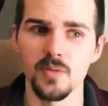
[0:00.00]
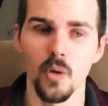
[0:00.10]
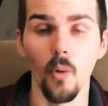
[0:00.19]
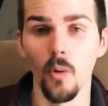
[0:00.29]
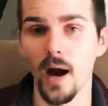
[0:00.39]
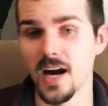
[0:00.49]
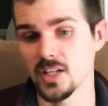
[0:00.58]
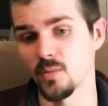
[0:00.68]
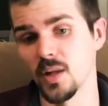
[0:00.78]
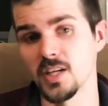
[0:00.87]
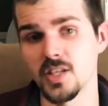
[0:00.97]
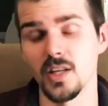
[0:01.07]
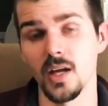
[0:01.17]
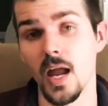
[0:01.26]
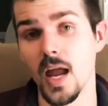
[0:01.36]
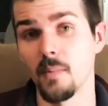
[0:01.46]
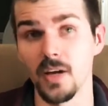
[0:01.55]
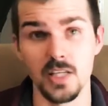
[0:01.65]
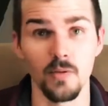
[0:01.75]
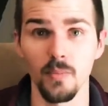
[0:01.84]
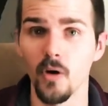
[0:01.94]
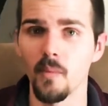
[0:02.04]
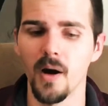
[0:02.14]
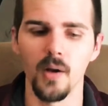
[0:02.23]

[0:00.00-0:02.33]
or actually relate to the game, like say with Pokemon,